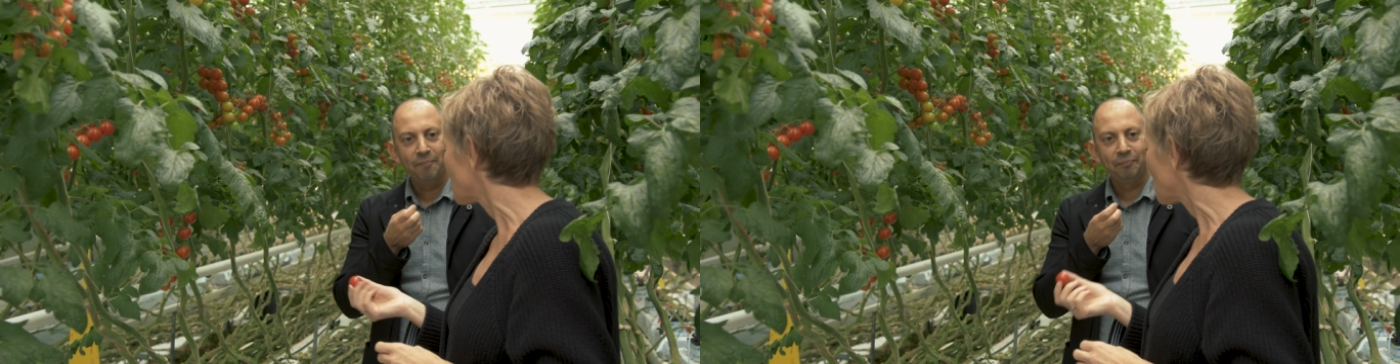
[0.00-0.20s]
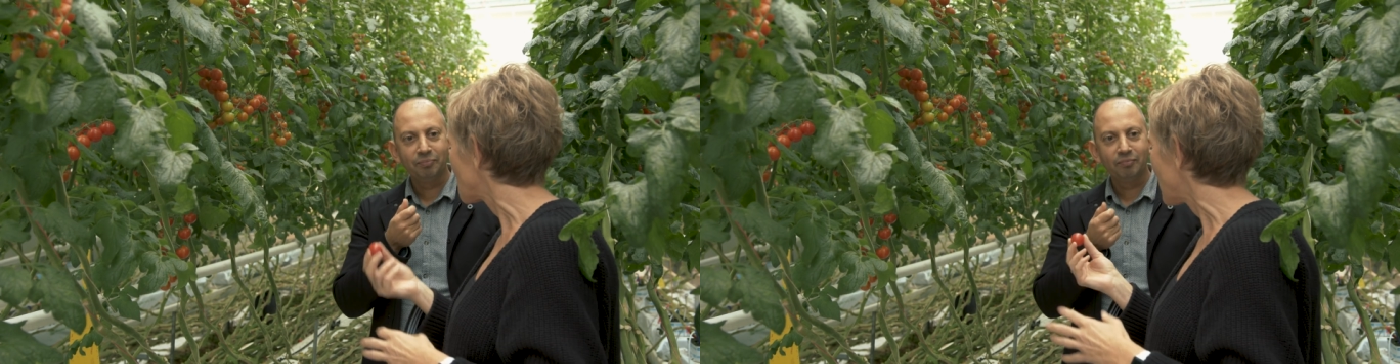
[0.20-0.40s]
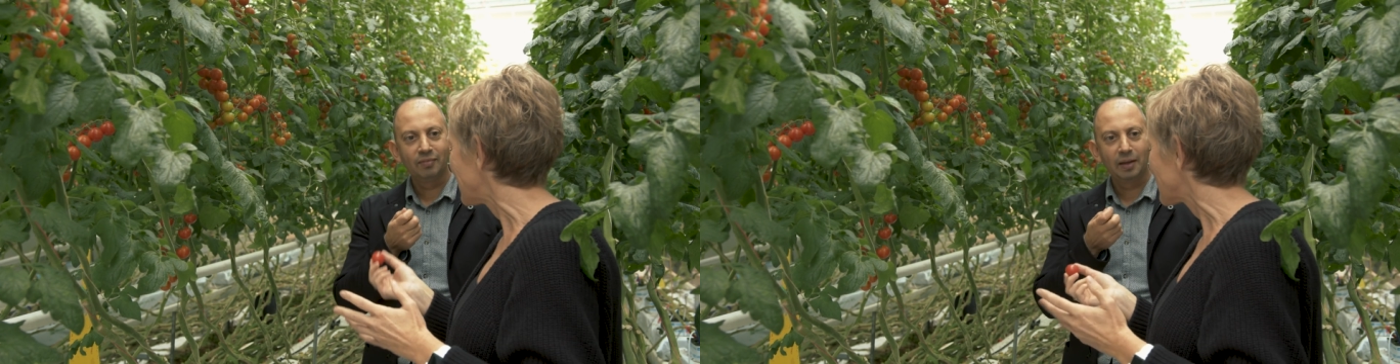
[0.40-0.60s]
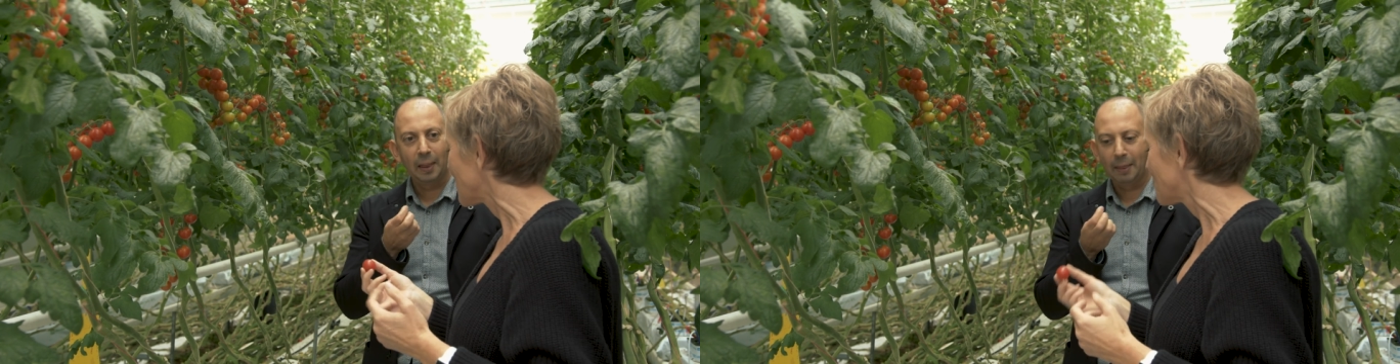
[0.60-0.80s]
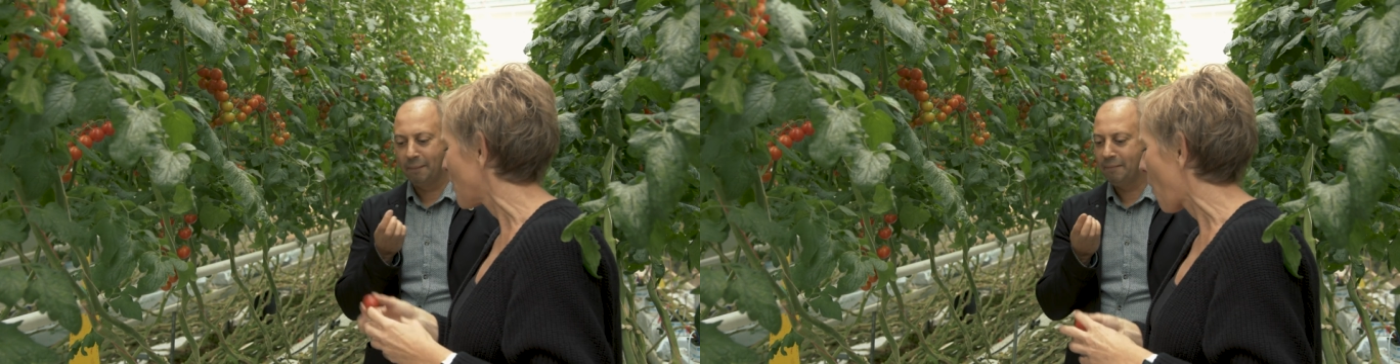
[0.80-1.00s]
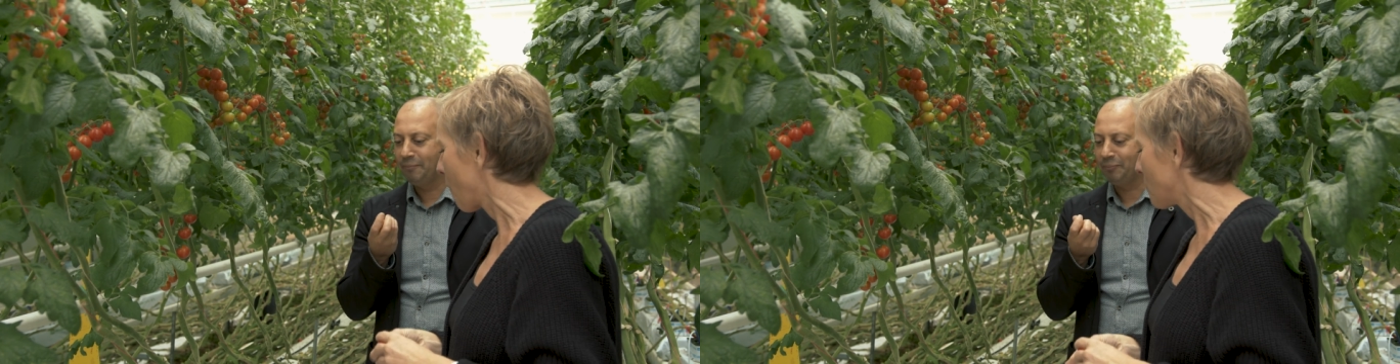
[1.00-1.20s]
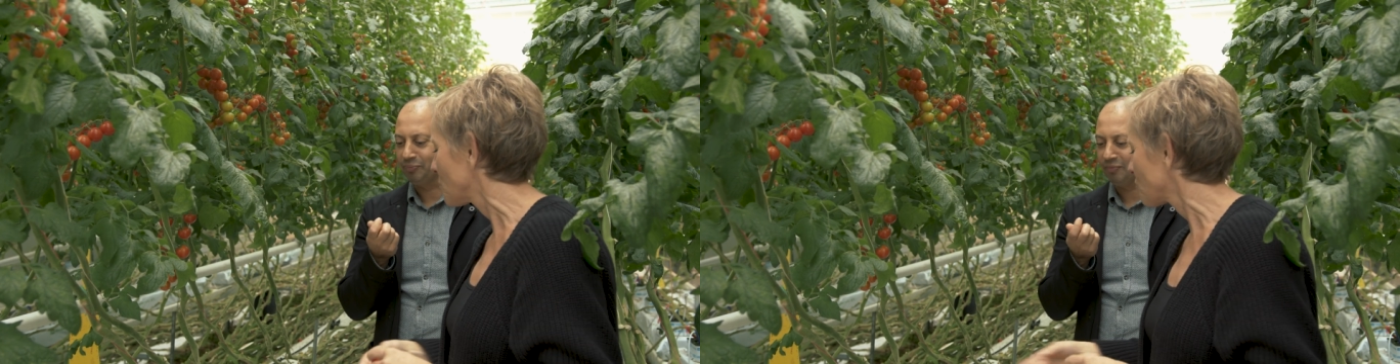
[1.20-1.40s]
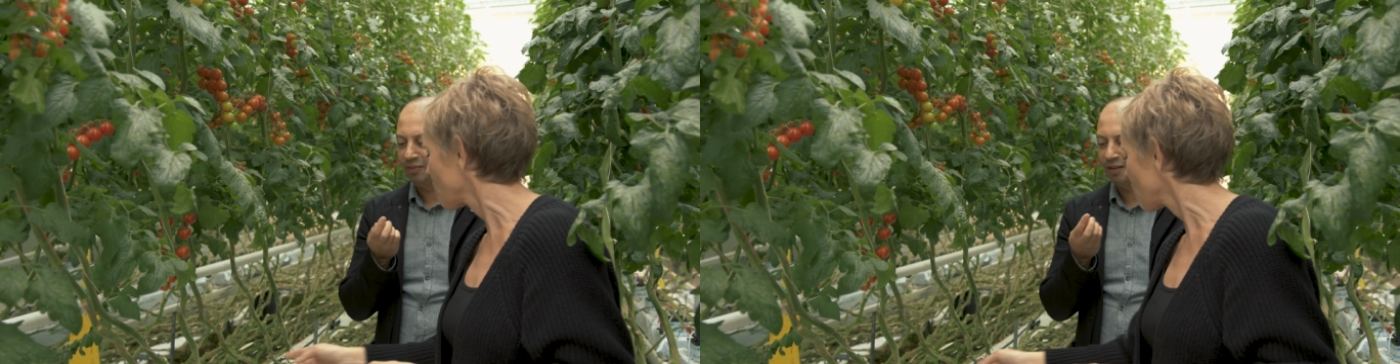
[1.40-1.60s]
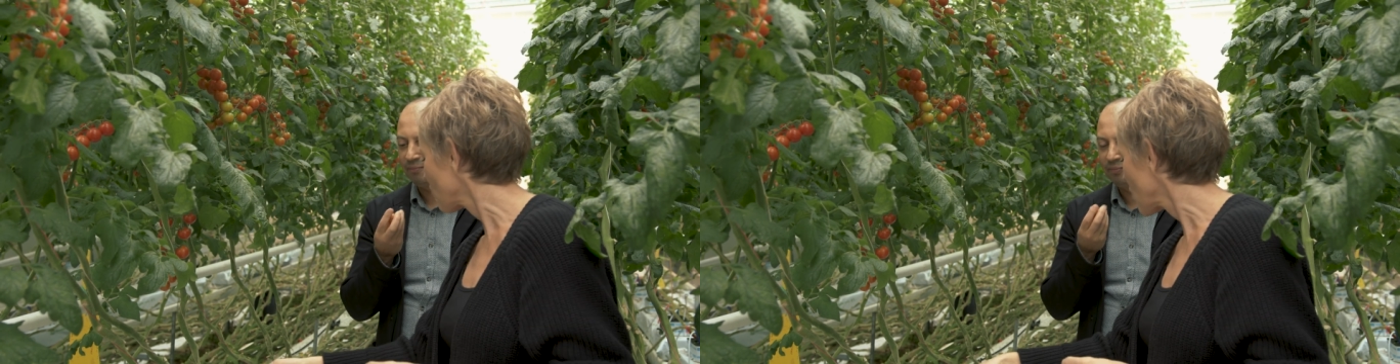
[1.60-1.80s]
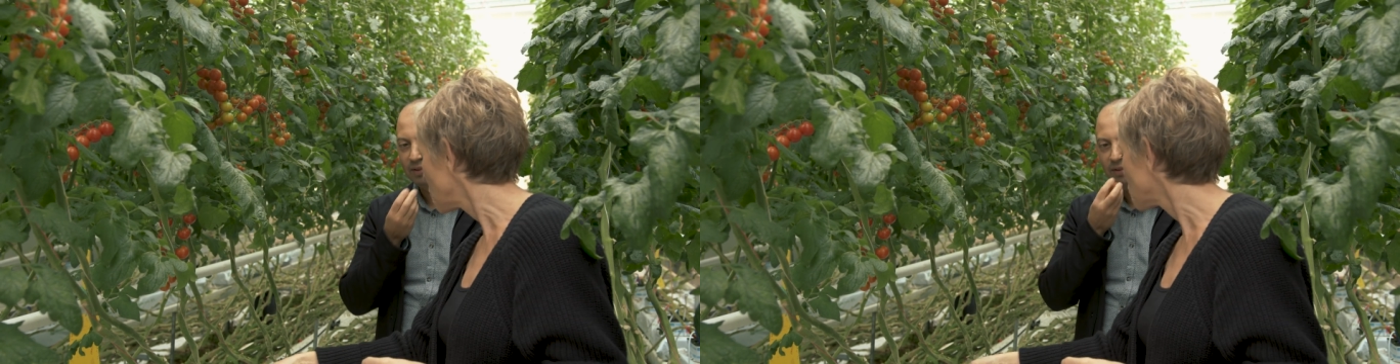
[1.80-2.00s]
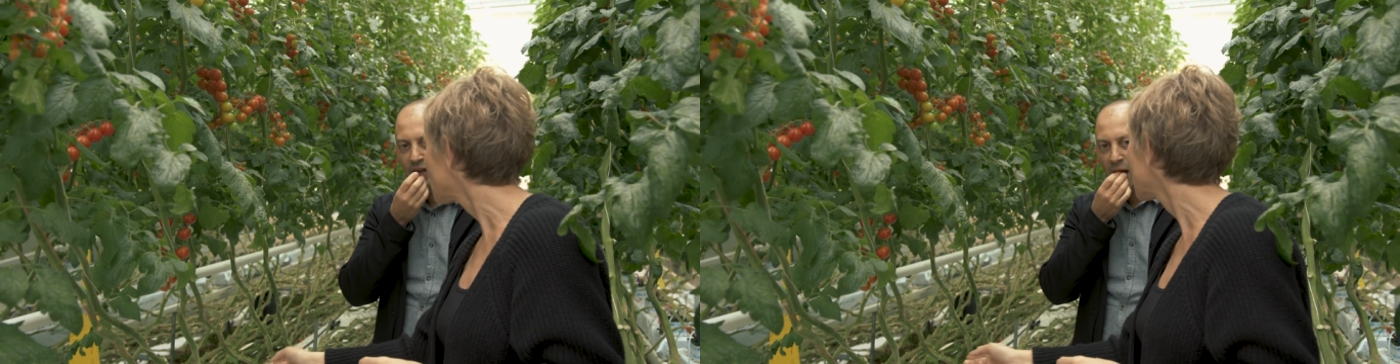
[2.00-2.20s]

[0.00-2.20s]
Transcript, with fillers: In this uh, competition, we are going to be